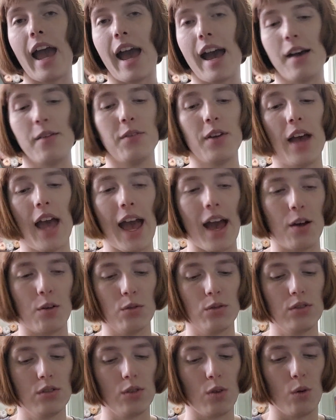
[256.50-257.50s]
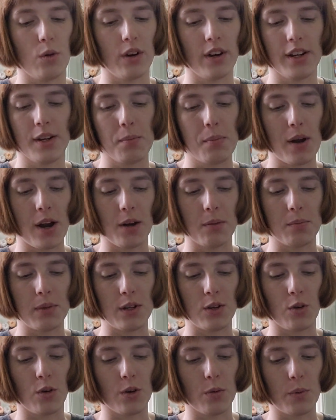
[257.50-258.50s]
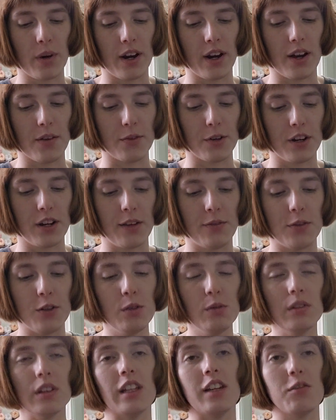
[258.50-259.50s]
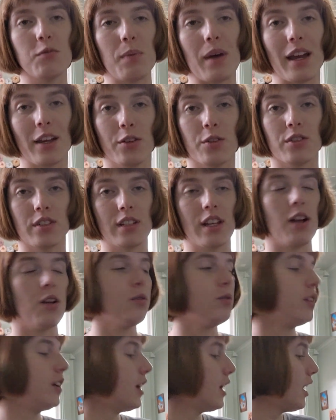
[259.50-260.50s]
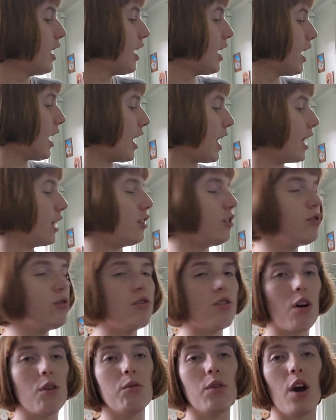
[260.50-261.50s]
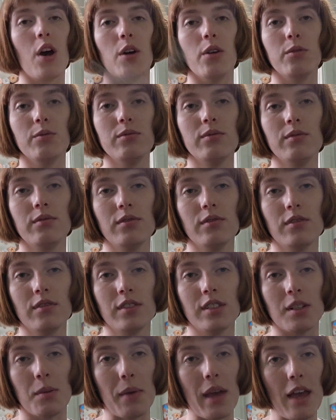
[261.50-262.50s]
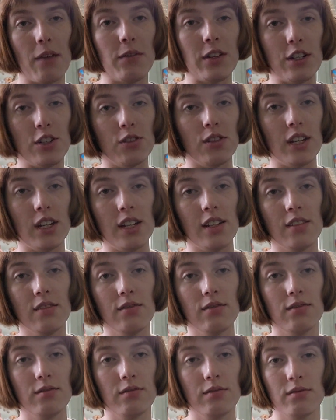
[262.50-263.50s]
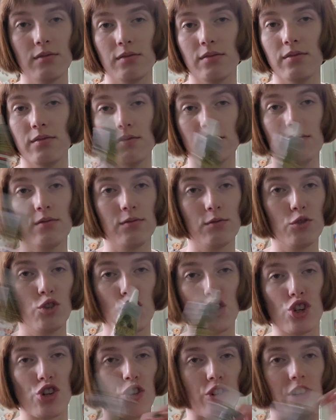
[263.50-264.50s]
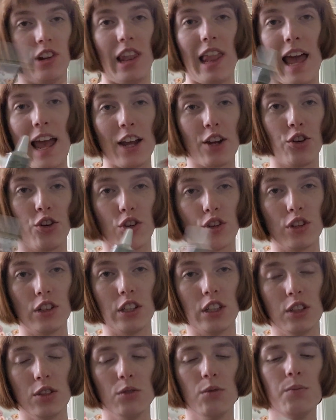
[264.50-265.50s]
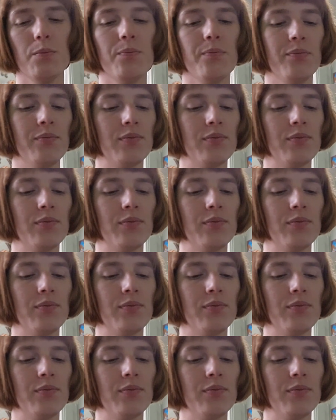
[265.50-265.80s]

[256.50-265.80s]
have a house or an apartment or wherever, if you live by yourself and you don't own some heavy duty shellacker glue,